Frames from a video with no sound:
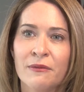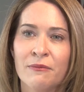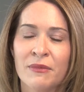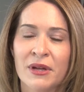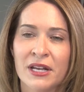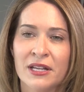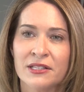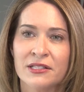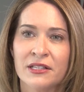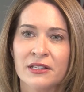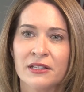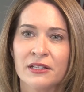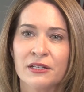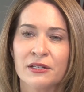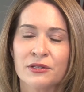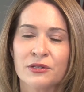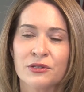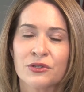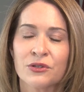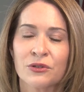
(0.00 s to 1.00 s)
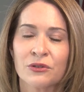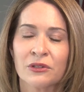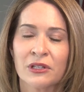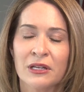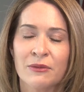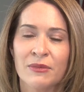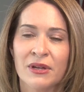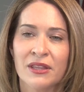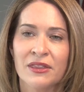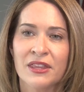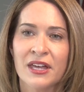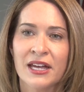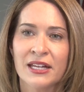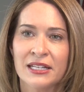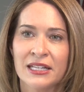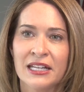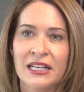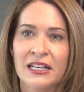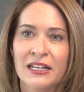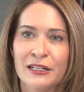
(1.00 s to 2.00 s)
and medicine has certainly met
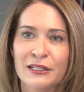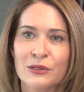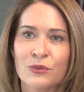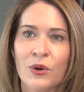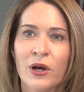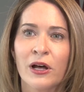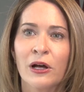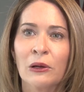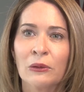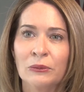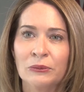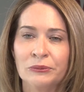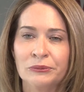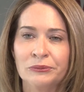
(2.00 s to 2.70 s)
that need as well.